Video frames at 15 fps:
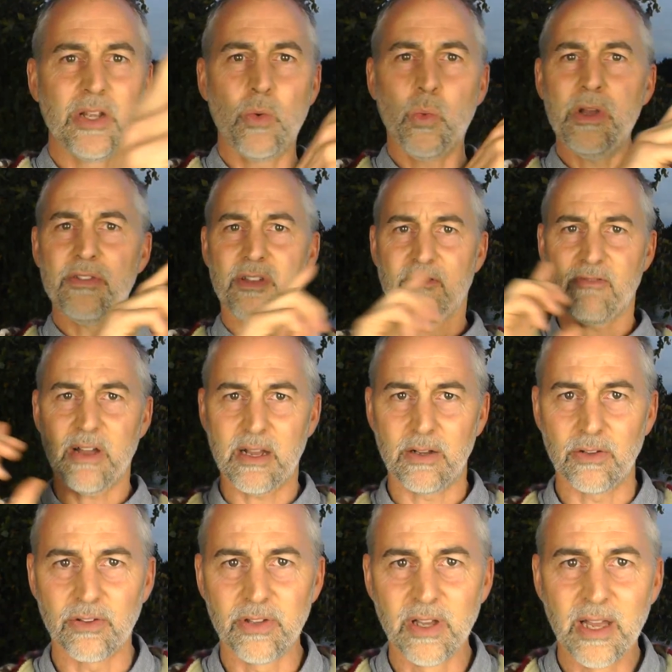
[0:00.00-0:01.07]
whizzing
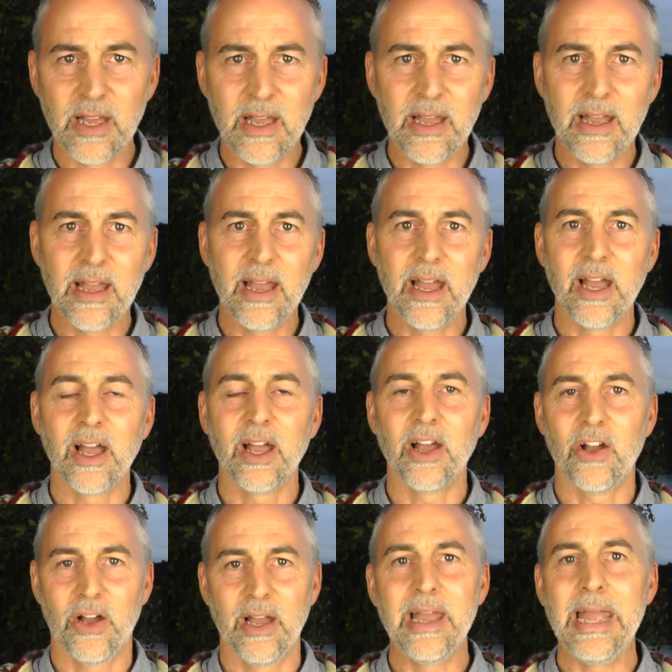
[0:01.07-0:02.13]
round,
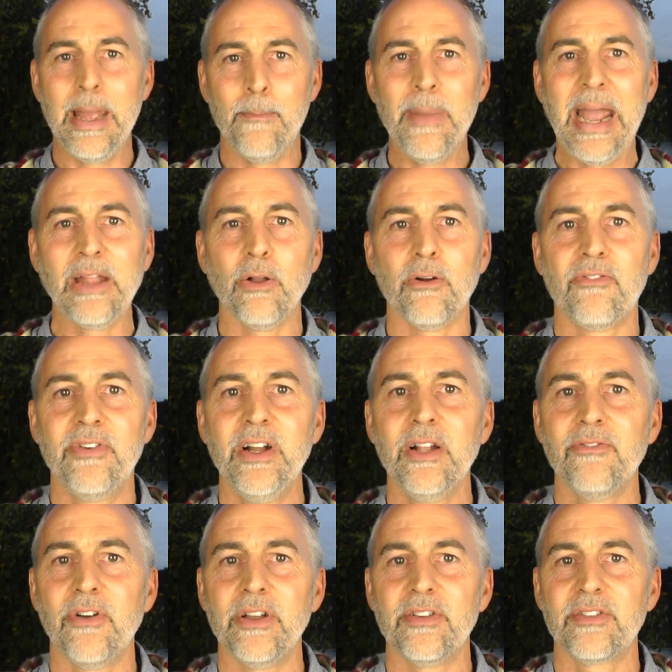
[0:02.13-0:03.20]
it may not feel
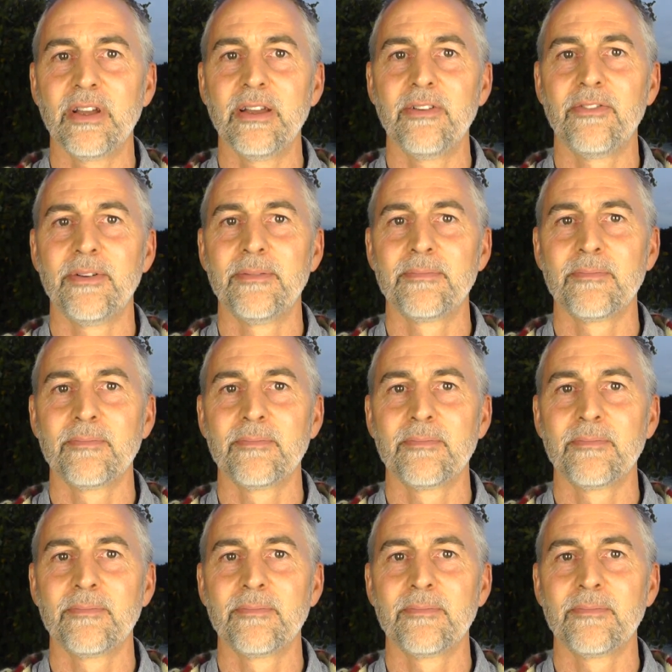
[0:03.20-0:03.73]
very safe.